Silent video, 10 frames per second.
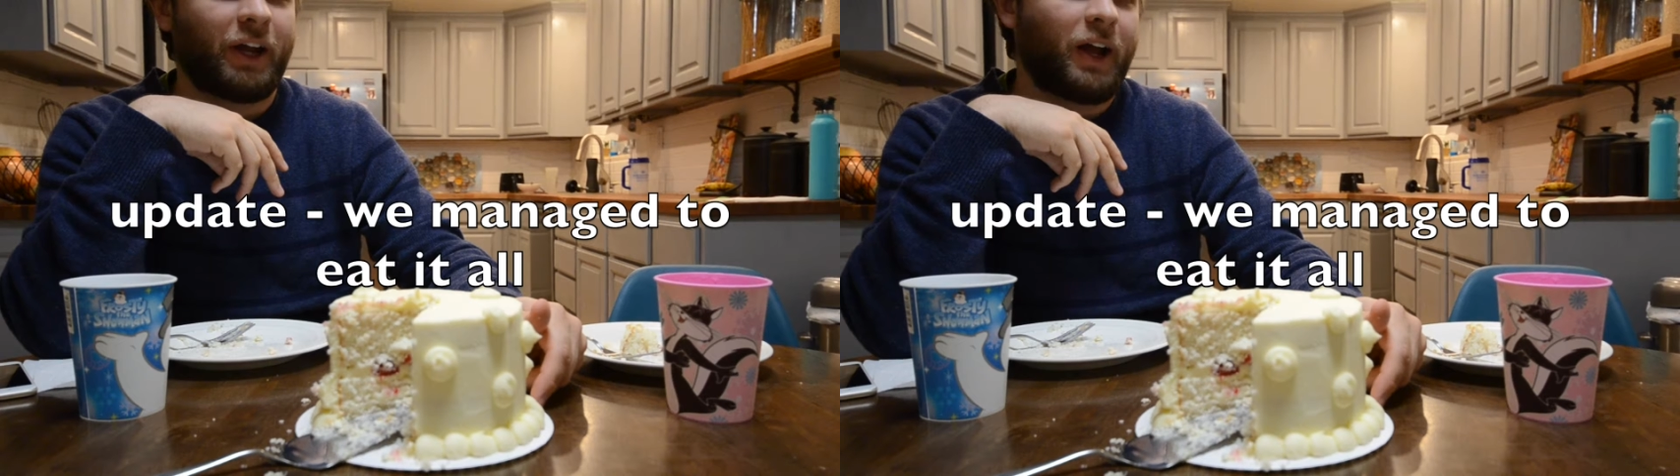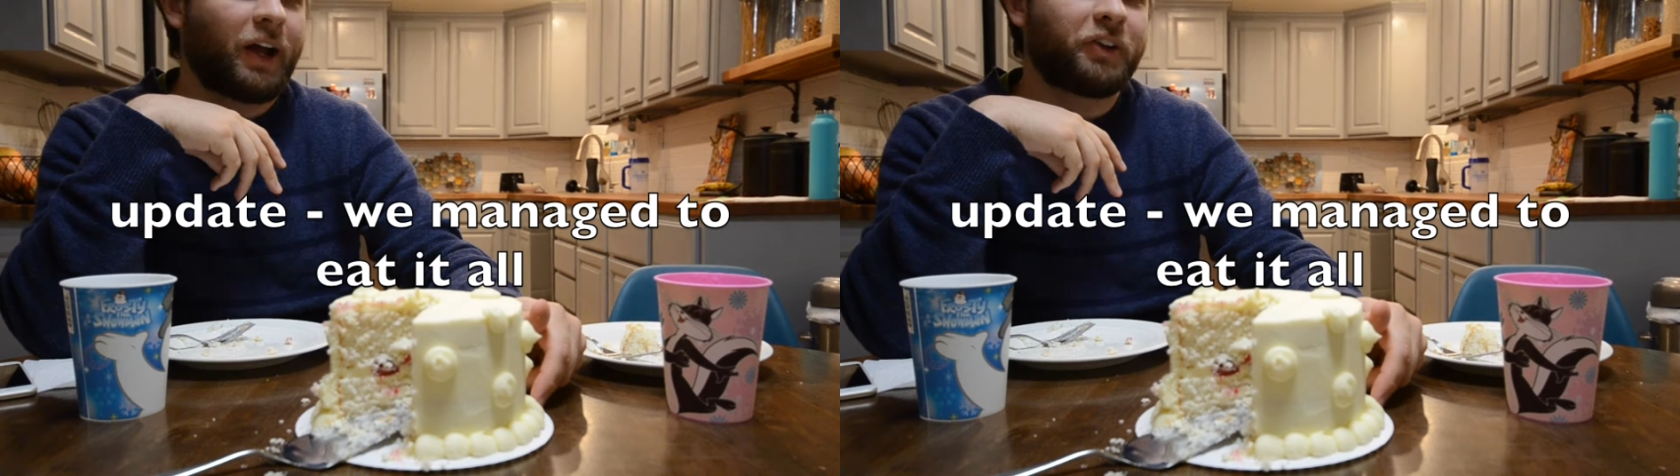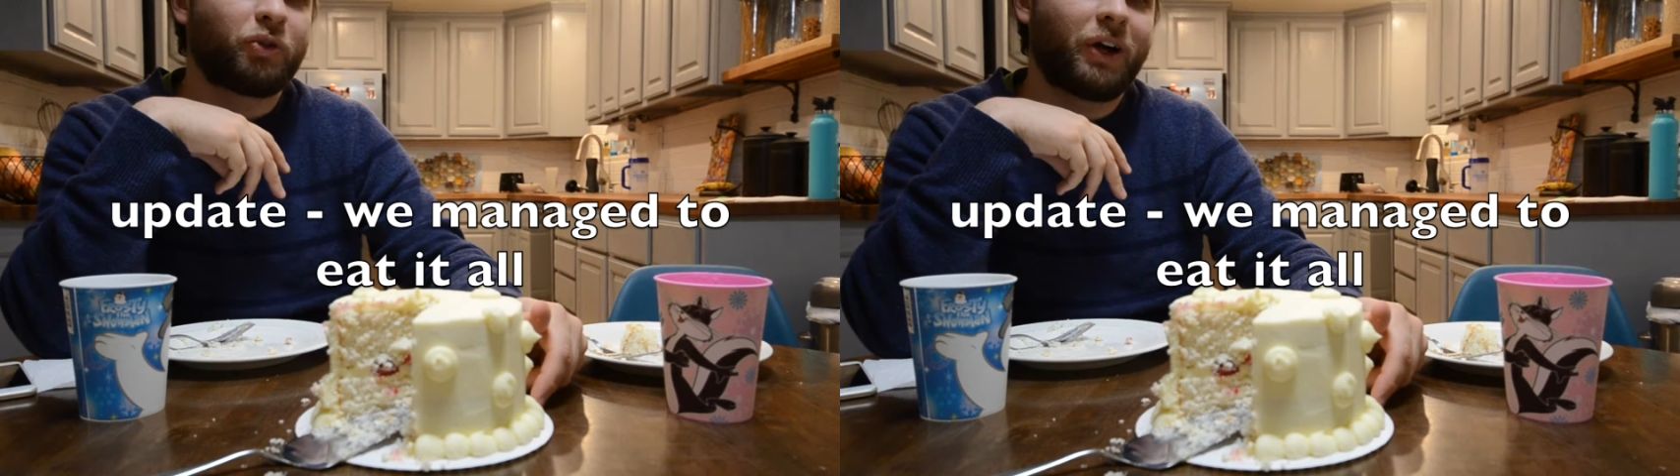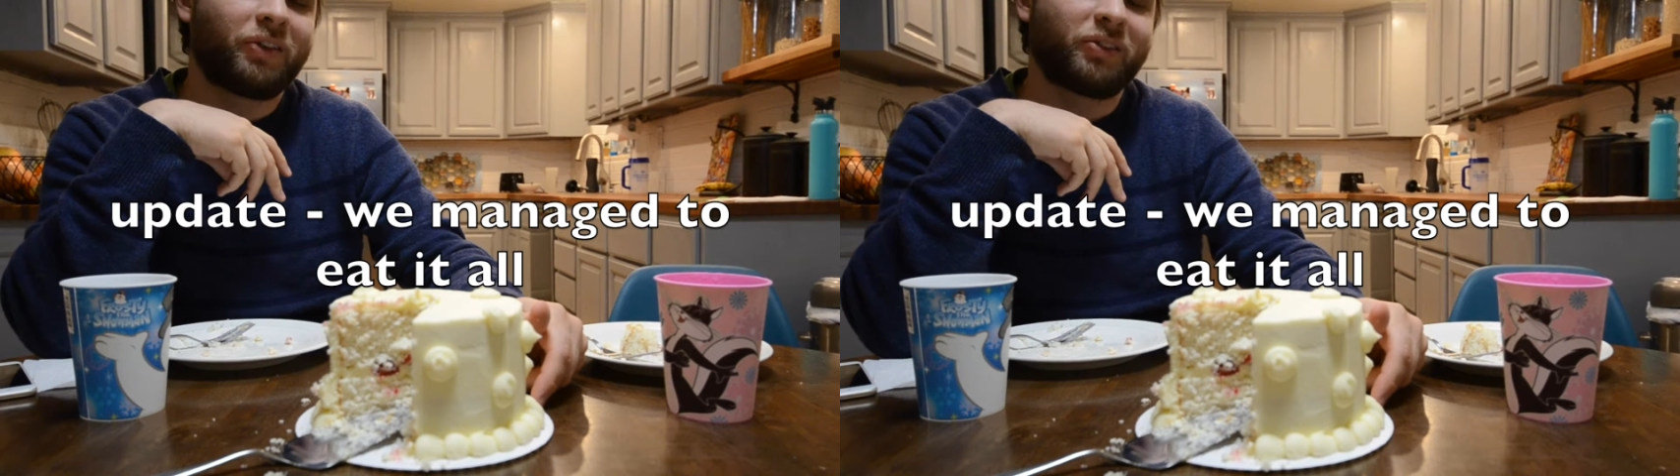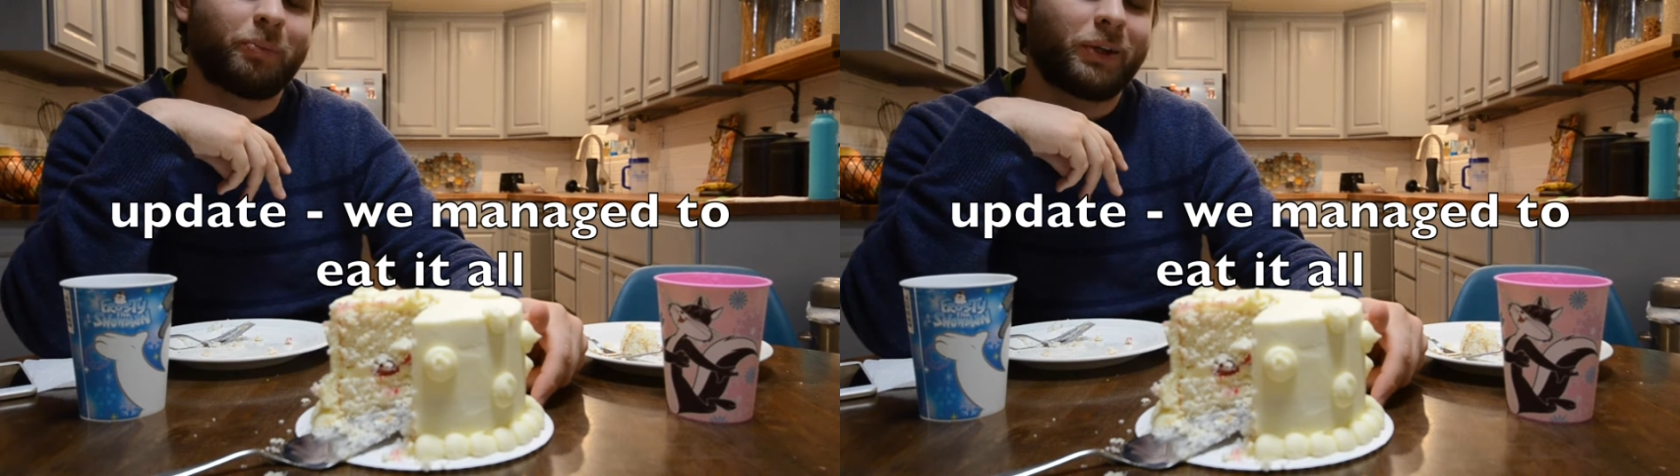hi to
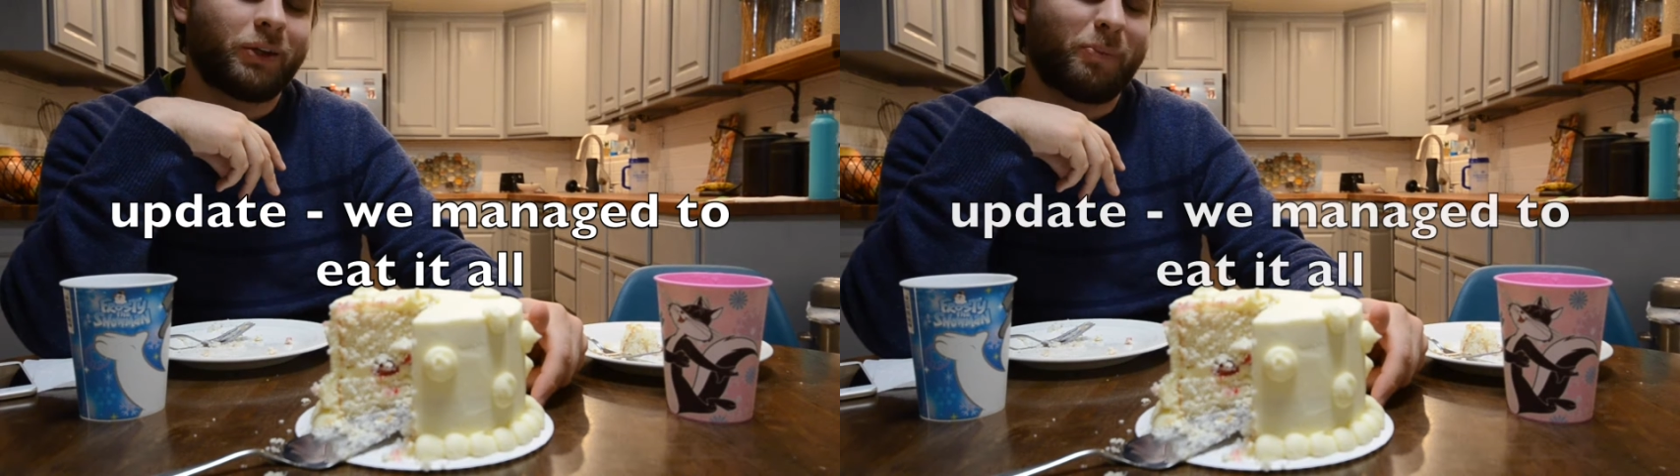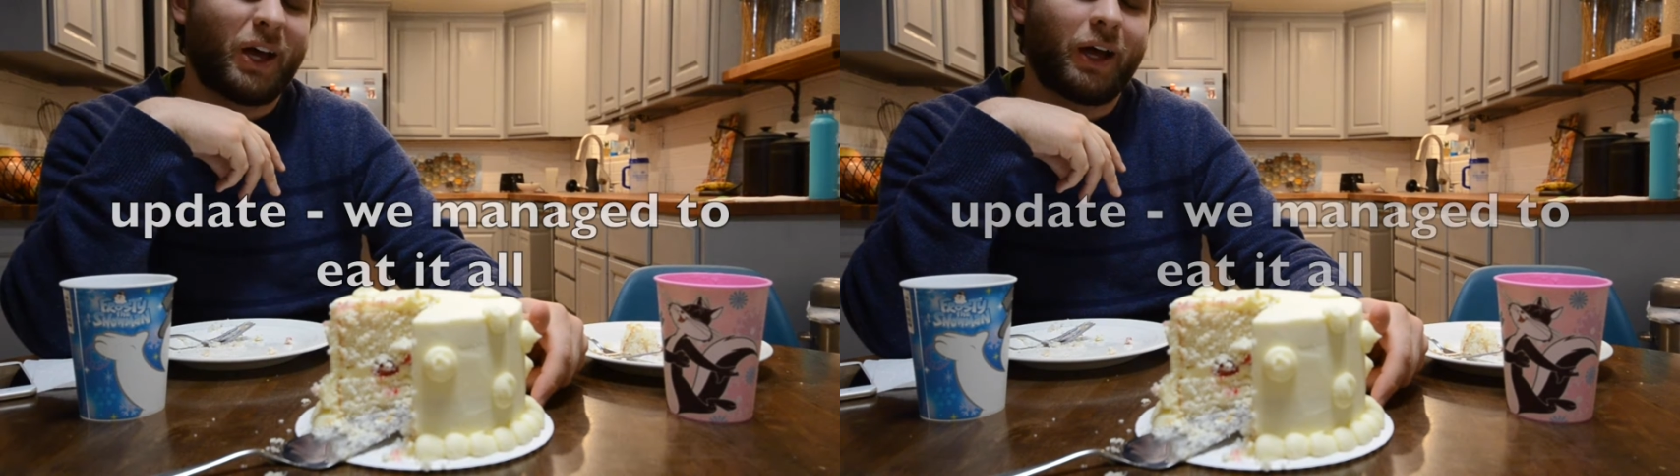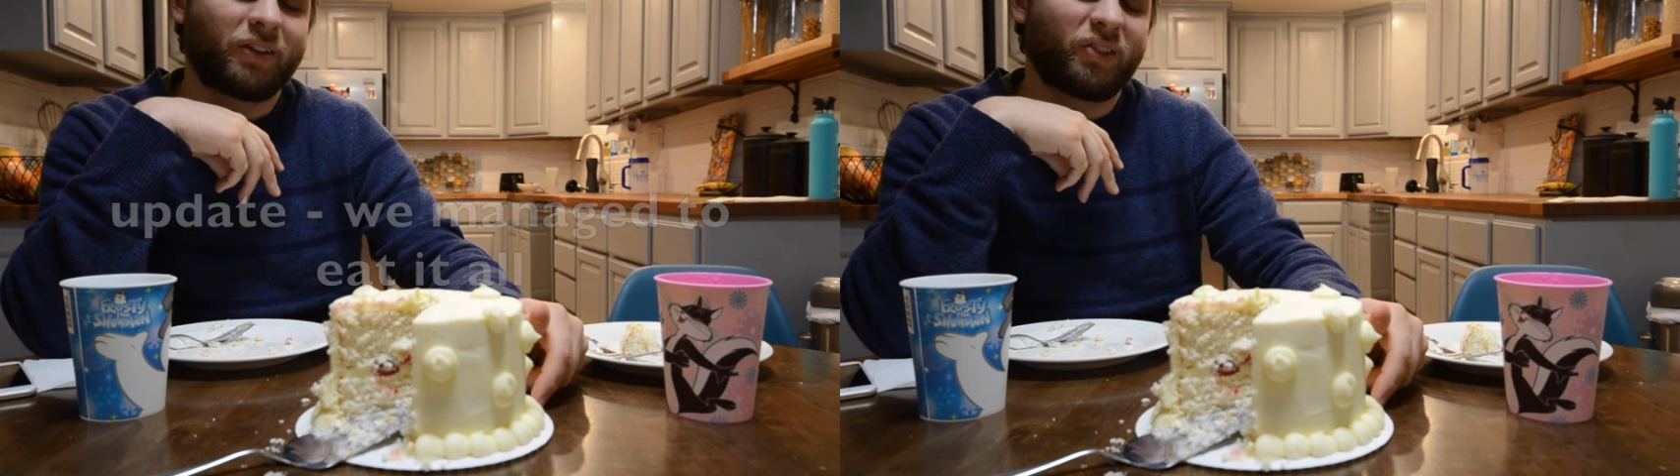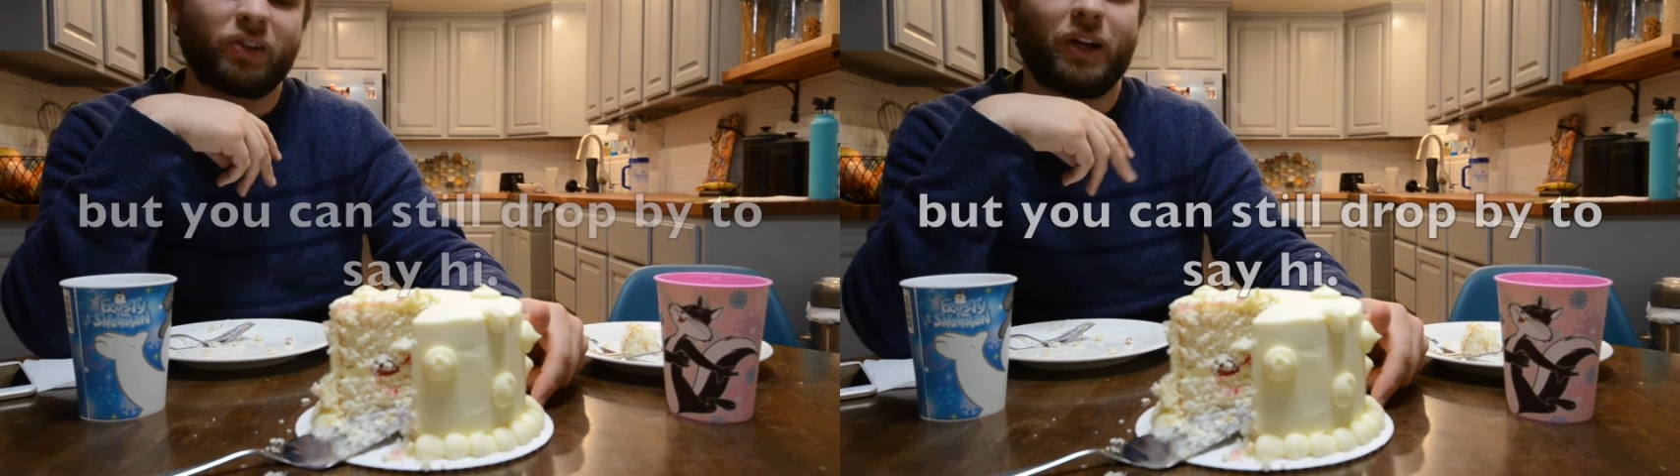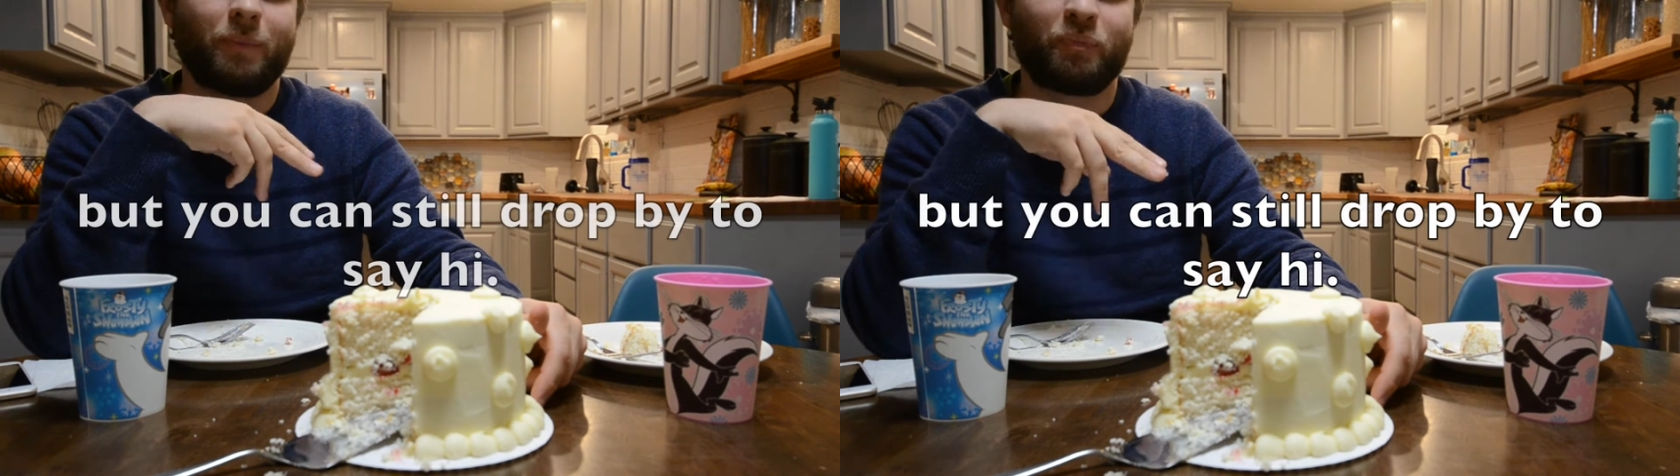us and meet Max
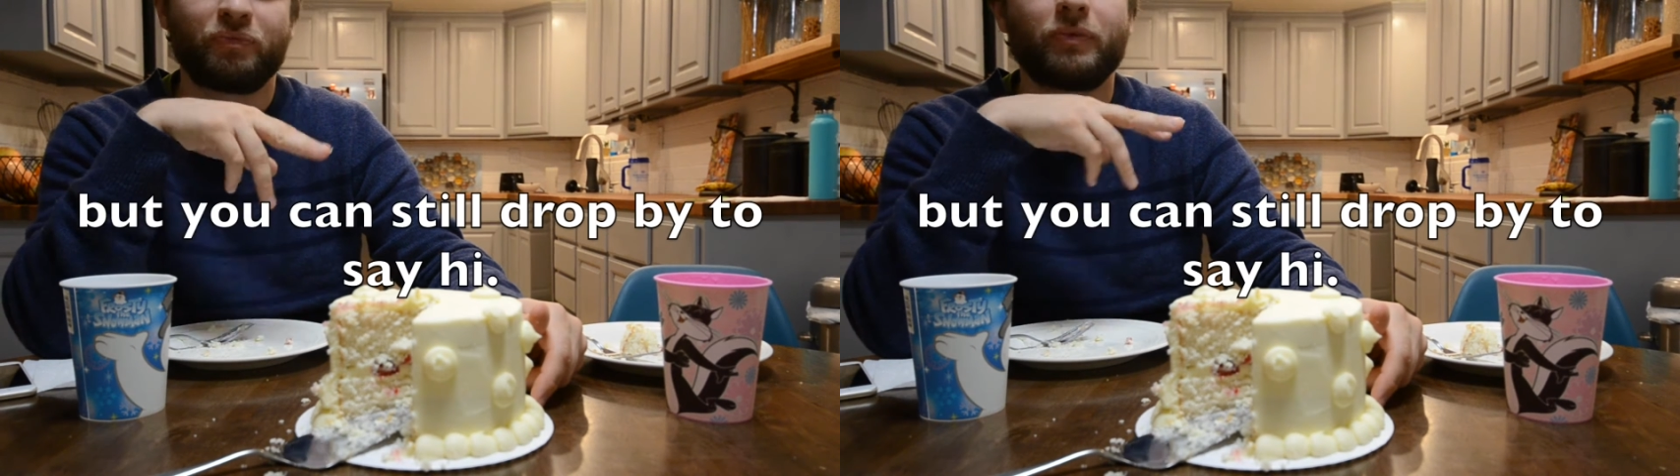and come